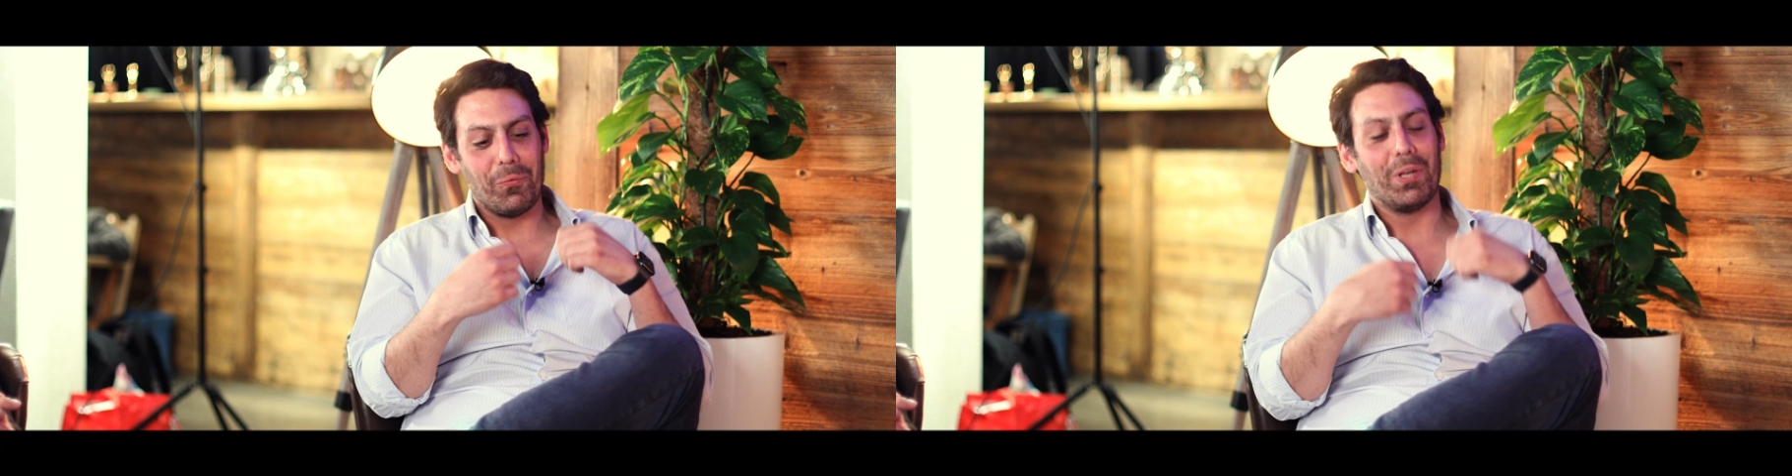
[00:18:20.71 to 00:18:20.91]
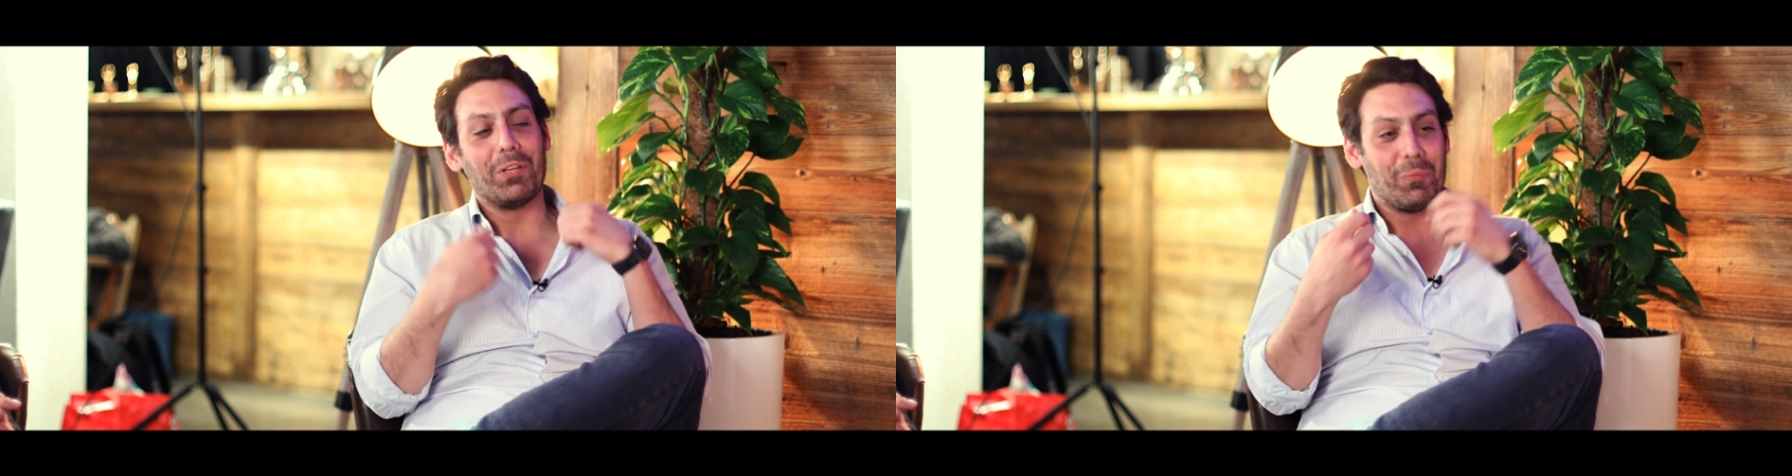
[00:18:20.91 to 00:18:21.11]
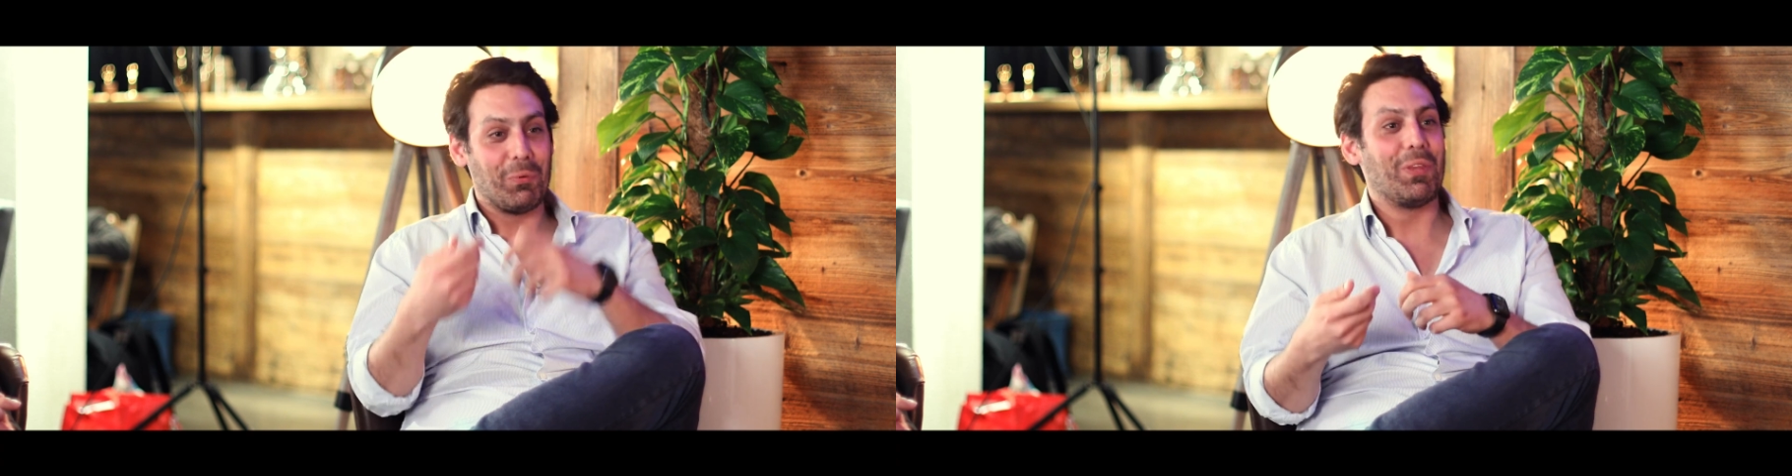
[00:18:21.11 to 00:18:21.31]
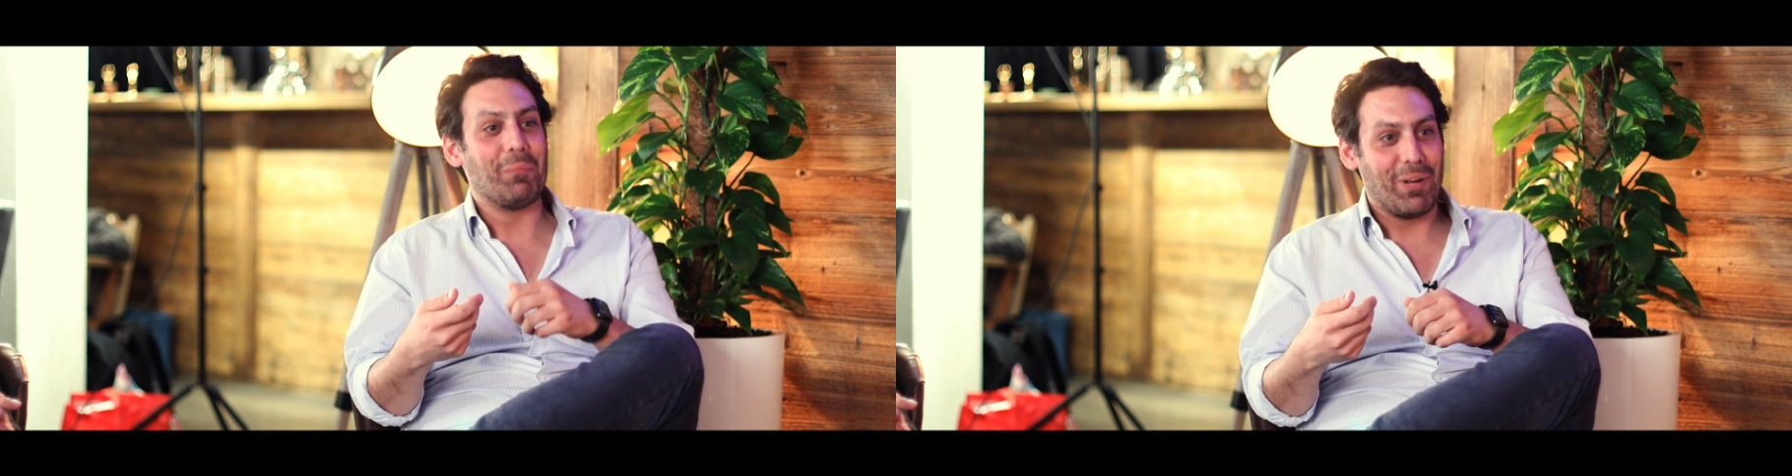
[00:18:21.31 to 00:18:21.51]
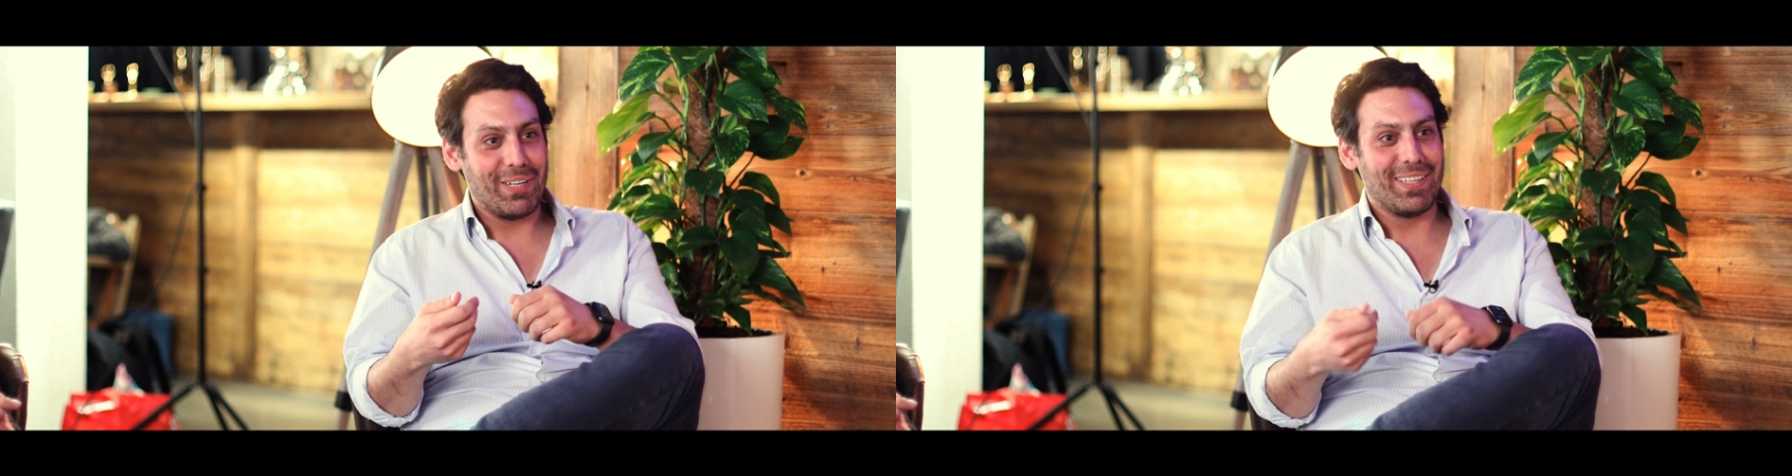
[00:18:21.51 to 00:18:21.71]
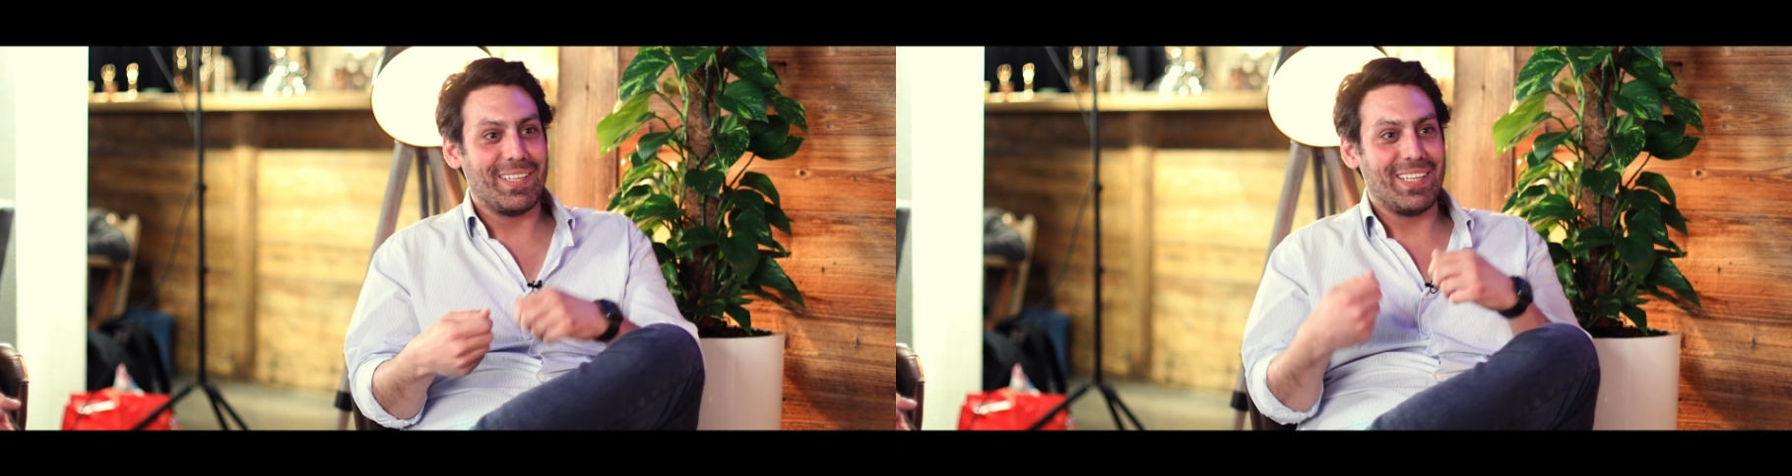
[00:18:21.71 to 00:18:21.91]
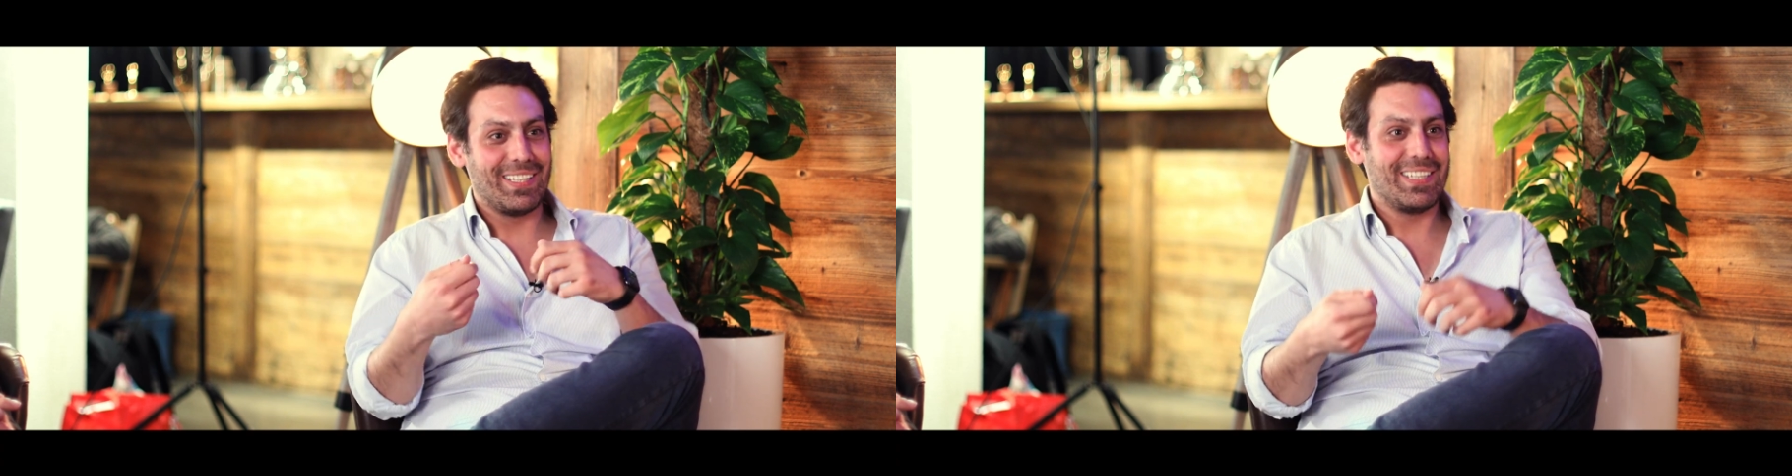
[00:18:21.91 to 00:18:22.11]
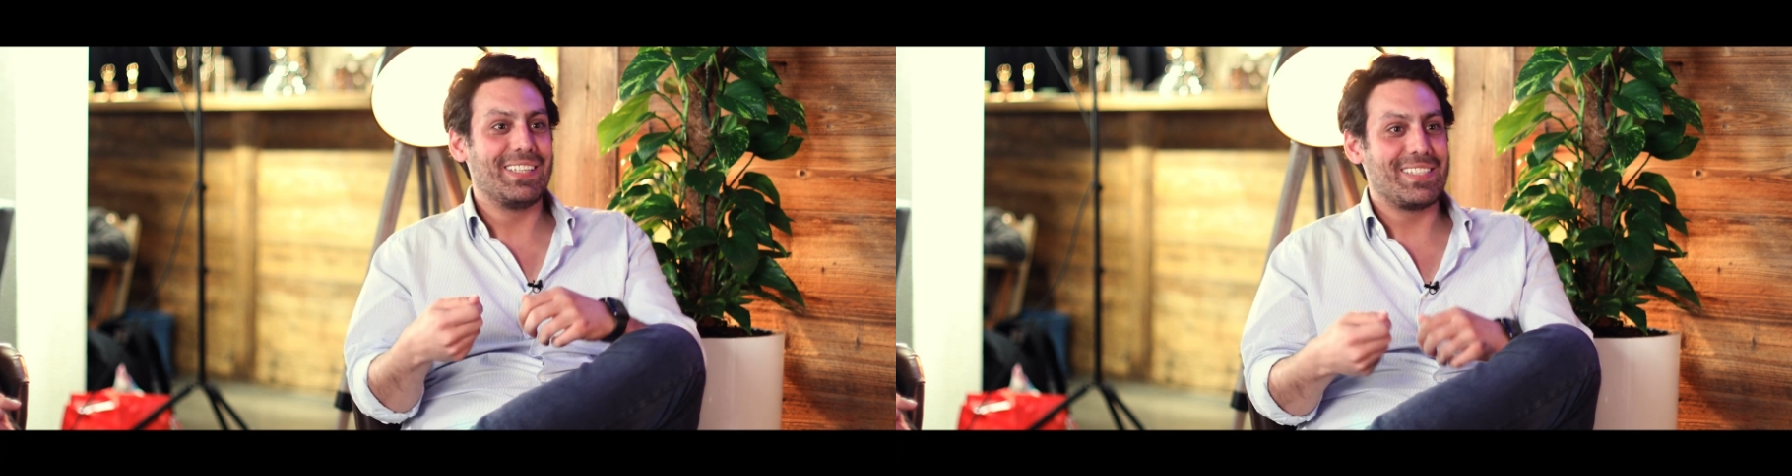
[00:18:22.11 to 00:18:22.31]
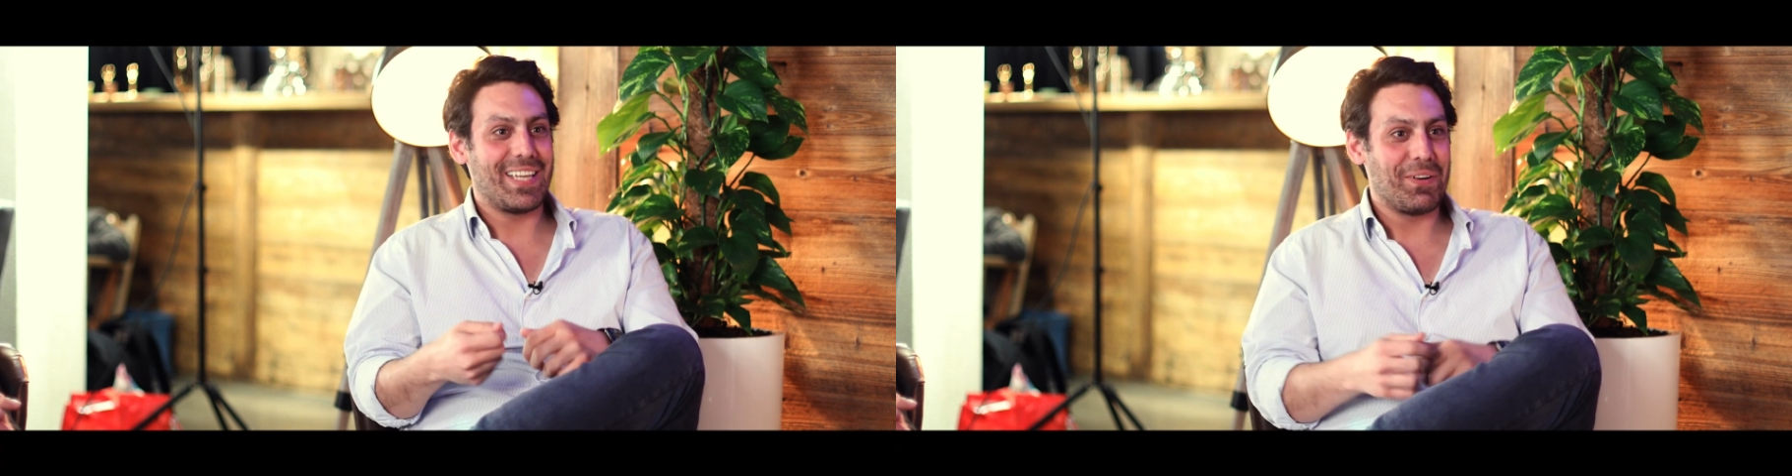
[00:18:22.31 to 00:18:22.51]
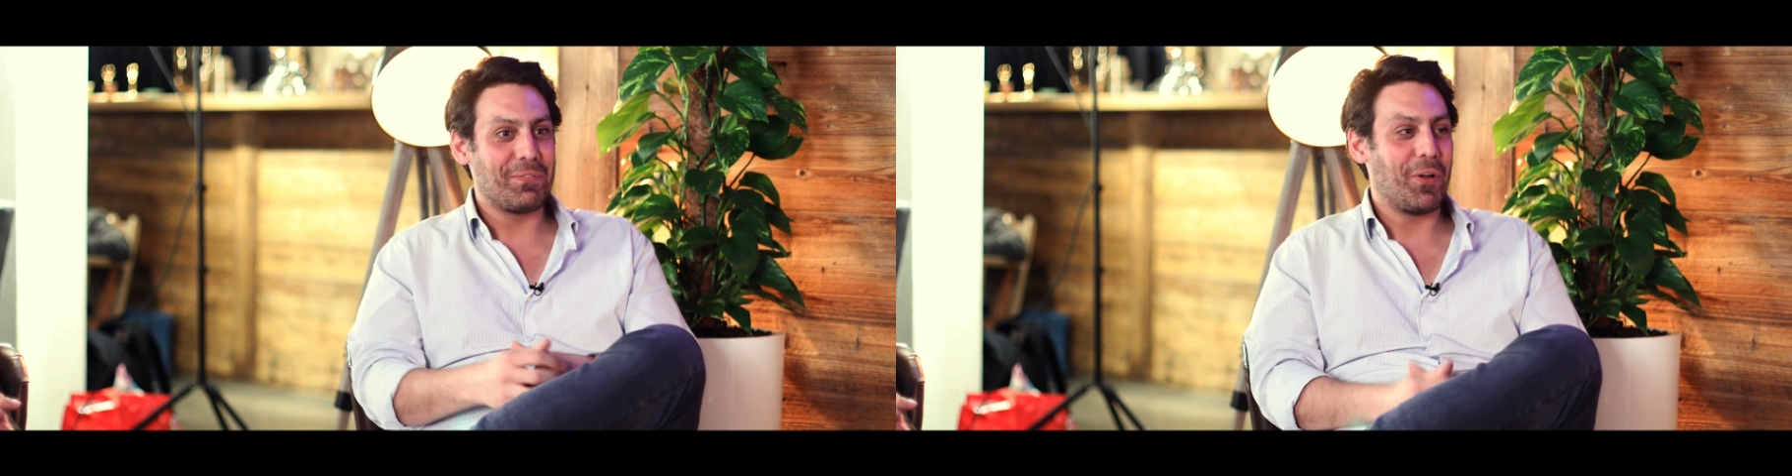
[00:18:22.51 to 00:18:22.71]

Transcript: willing to put the money in these kind